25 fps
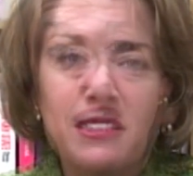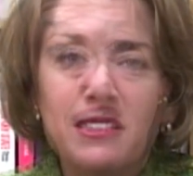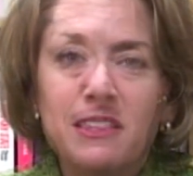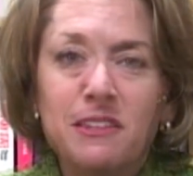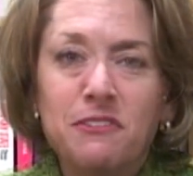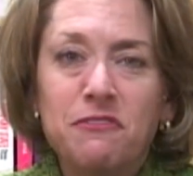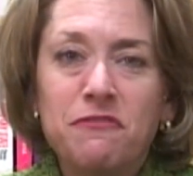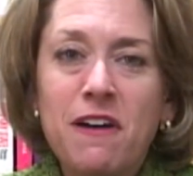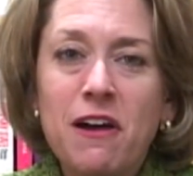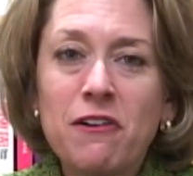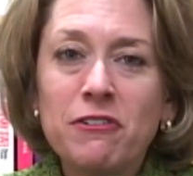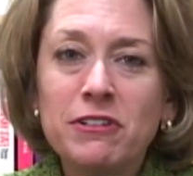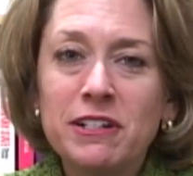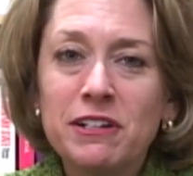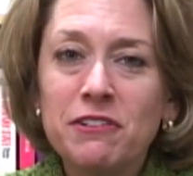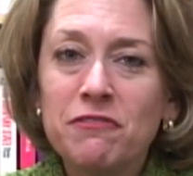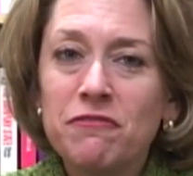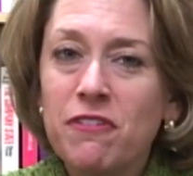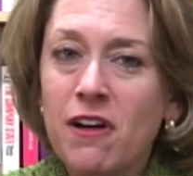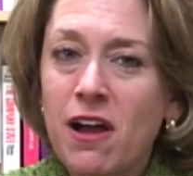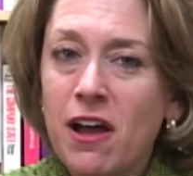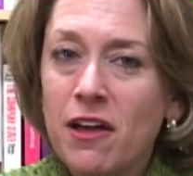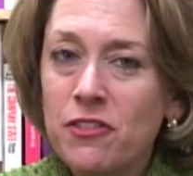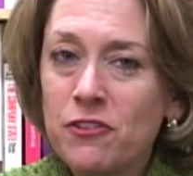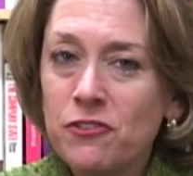The Founding
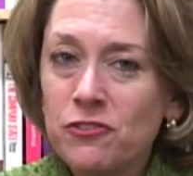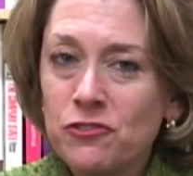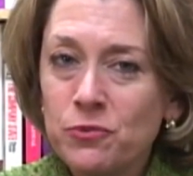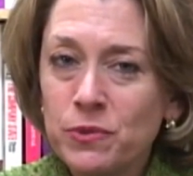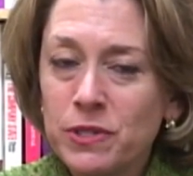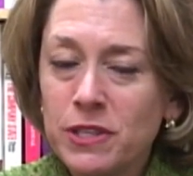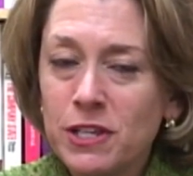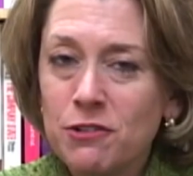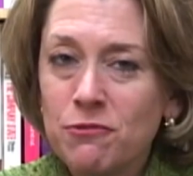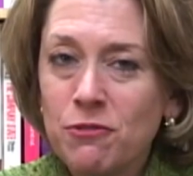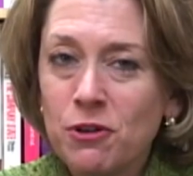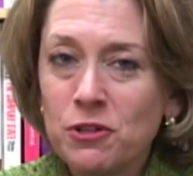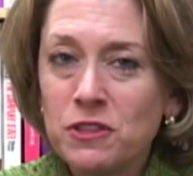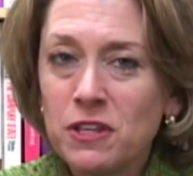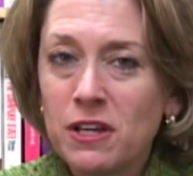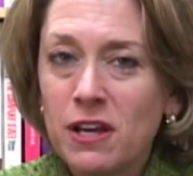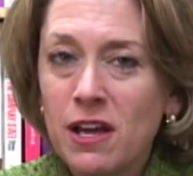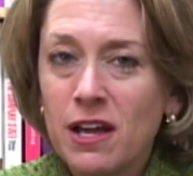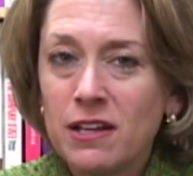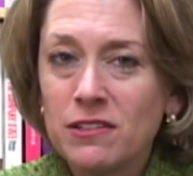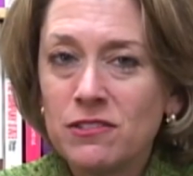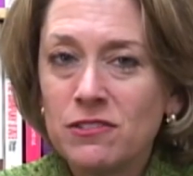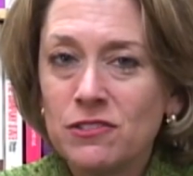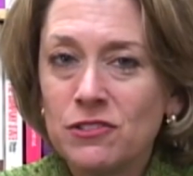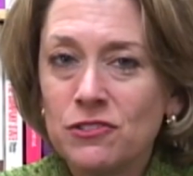Fathers, when they wrote the
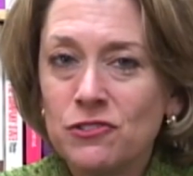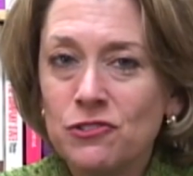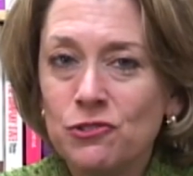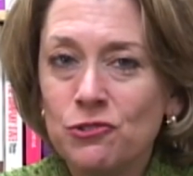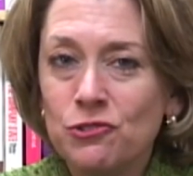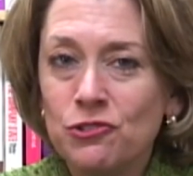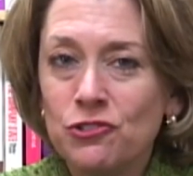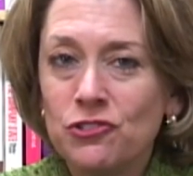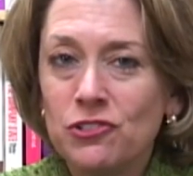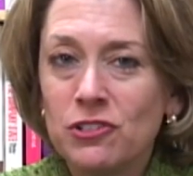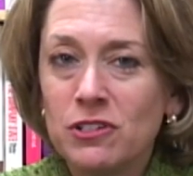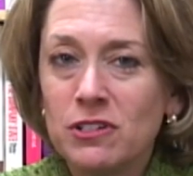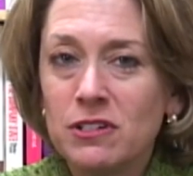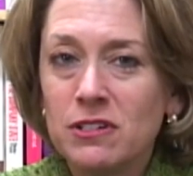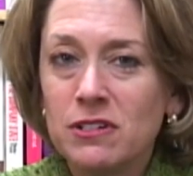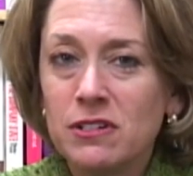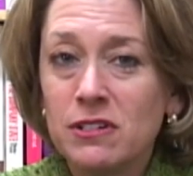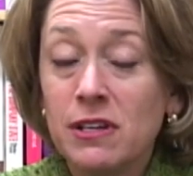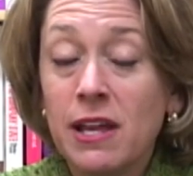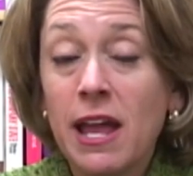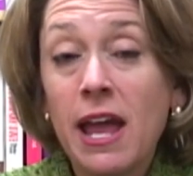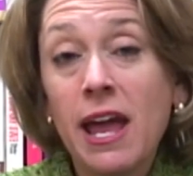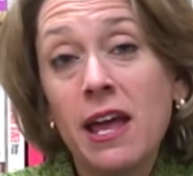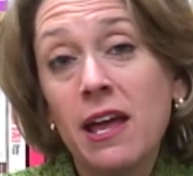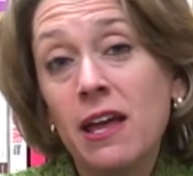
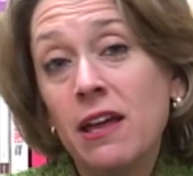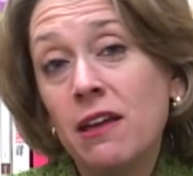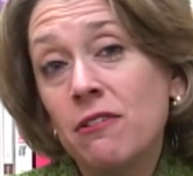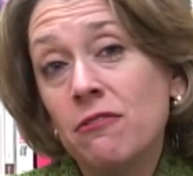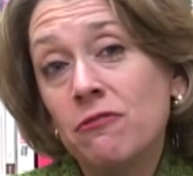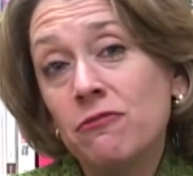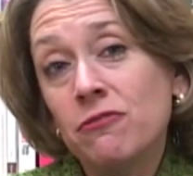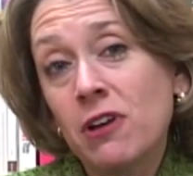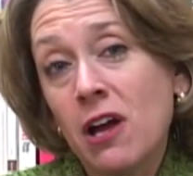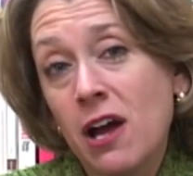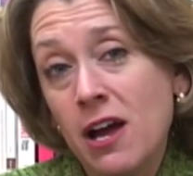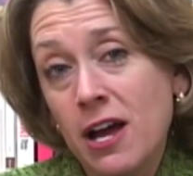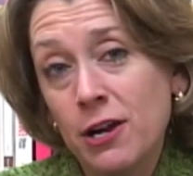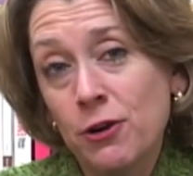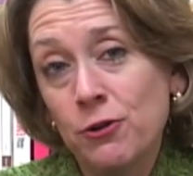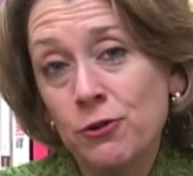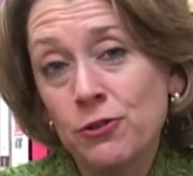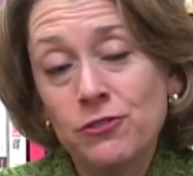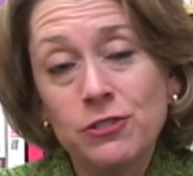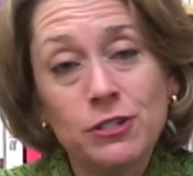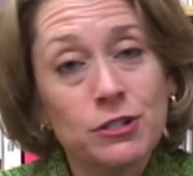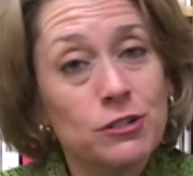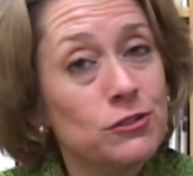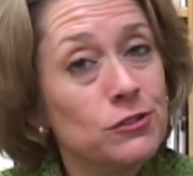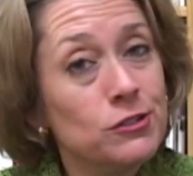Constitution, gave
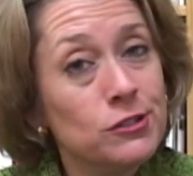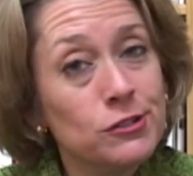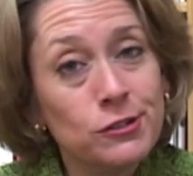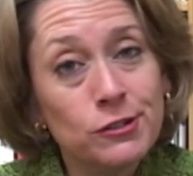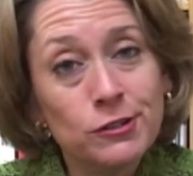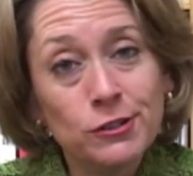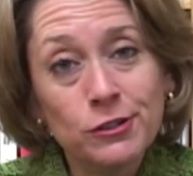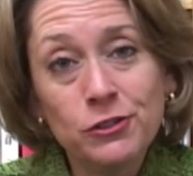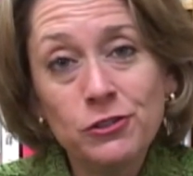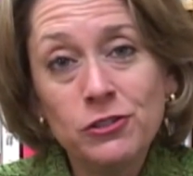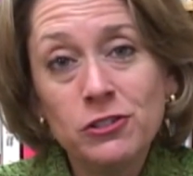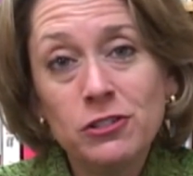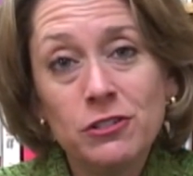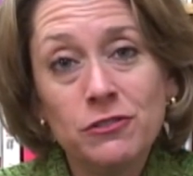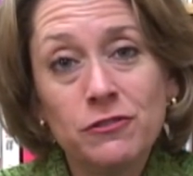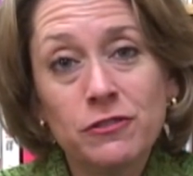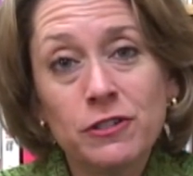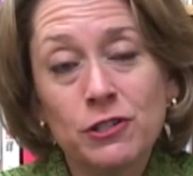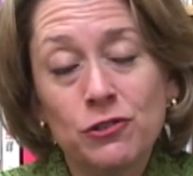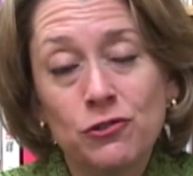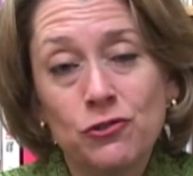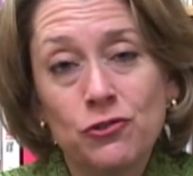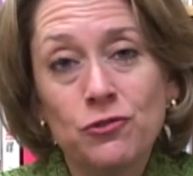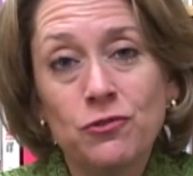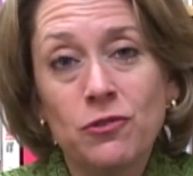Congress exclusive
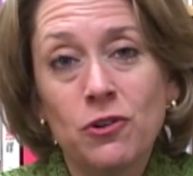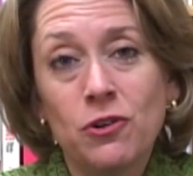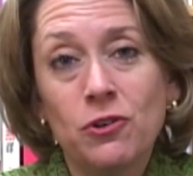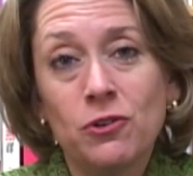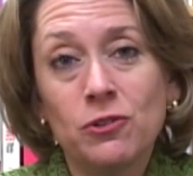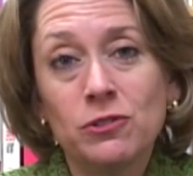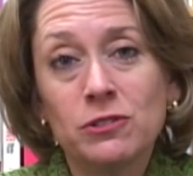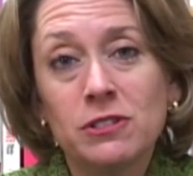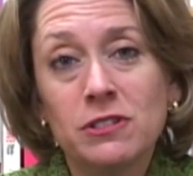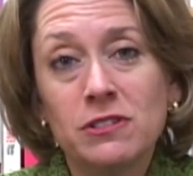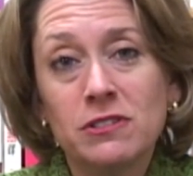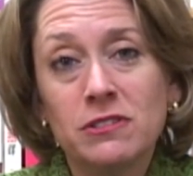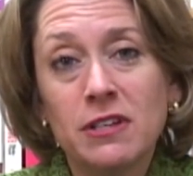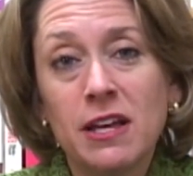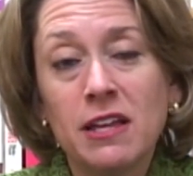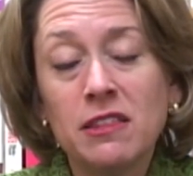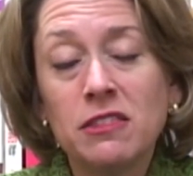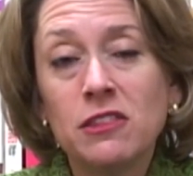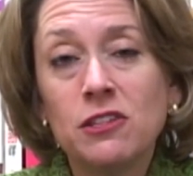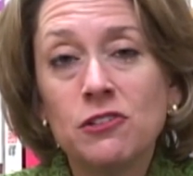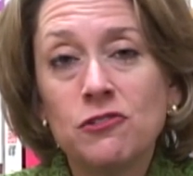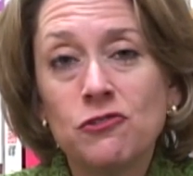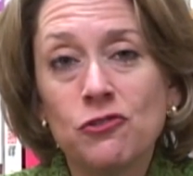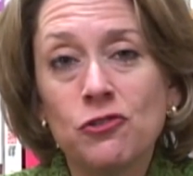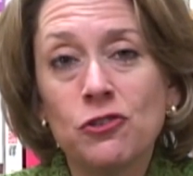control to
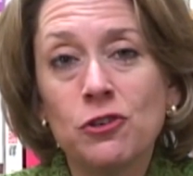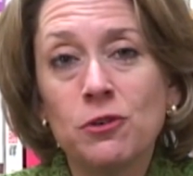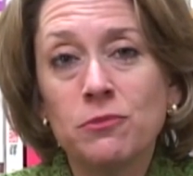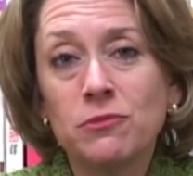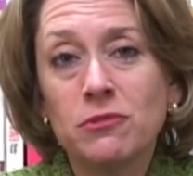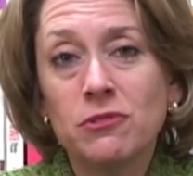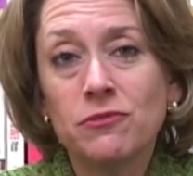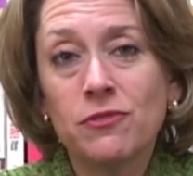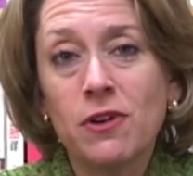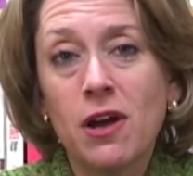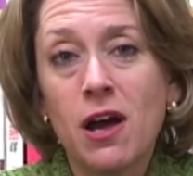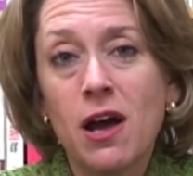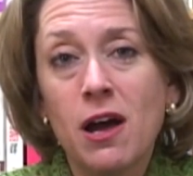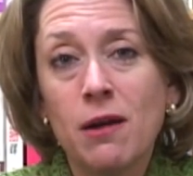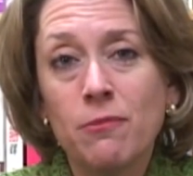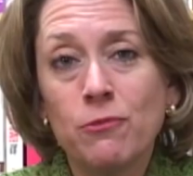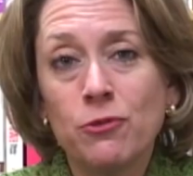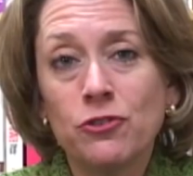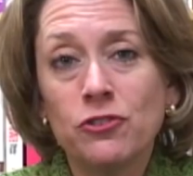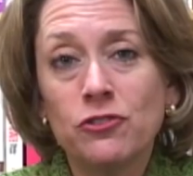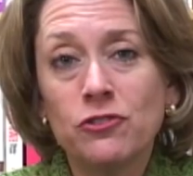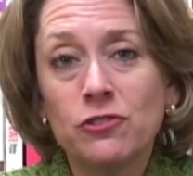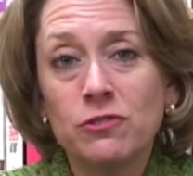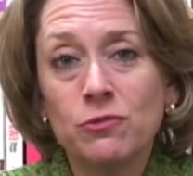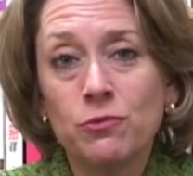set the terms of
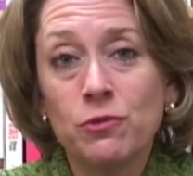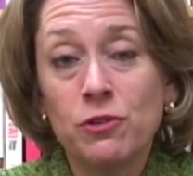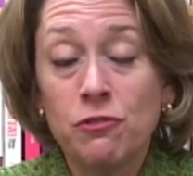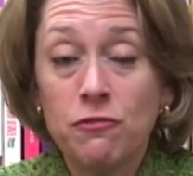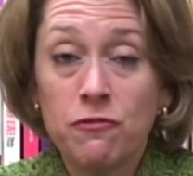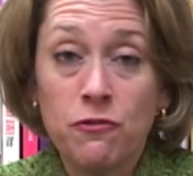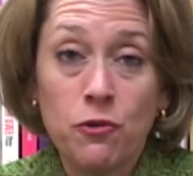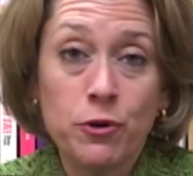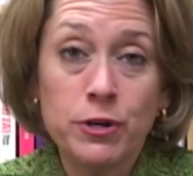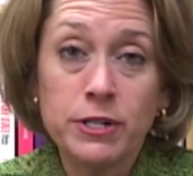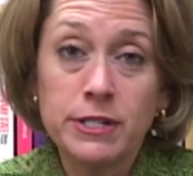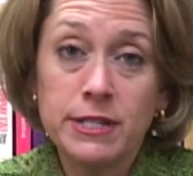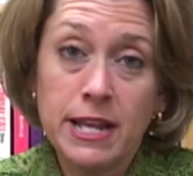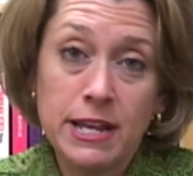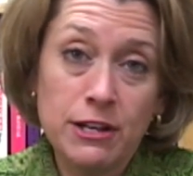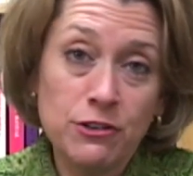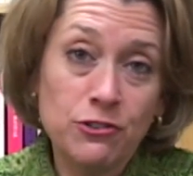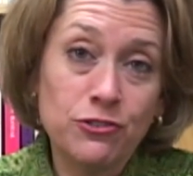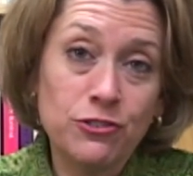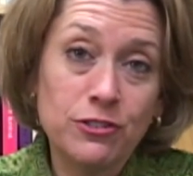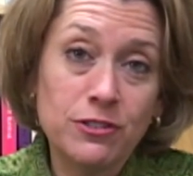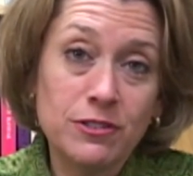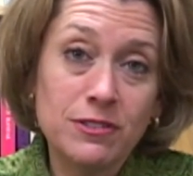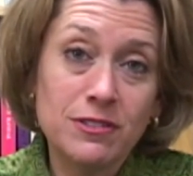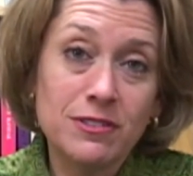commerce with foreign
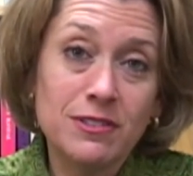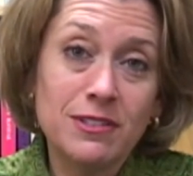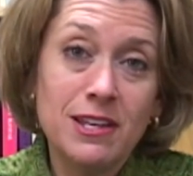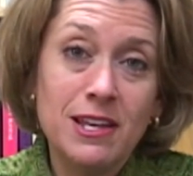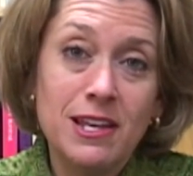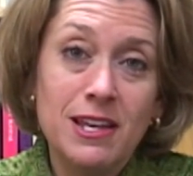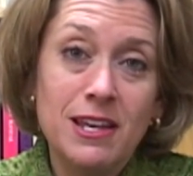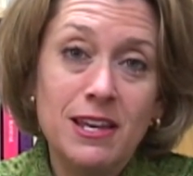nations.